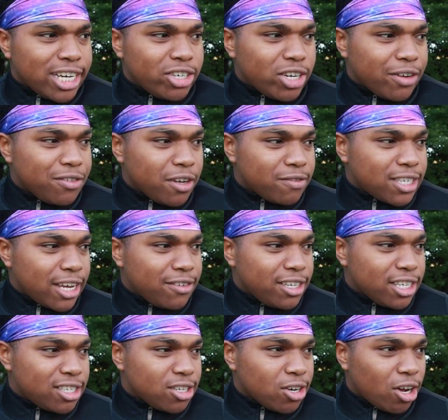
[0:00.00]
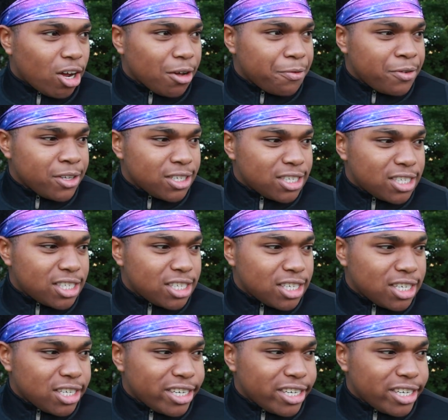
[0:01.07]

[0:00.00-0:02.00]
Uh, I don't have enough time to get to the office.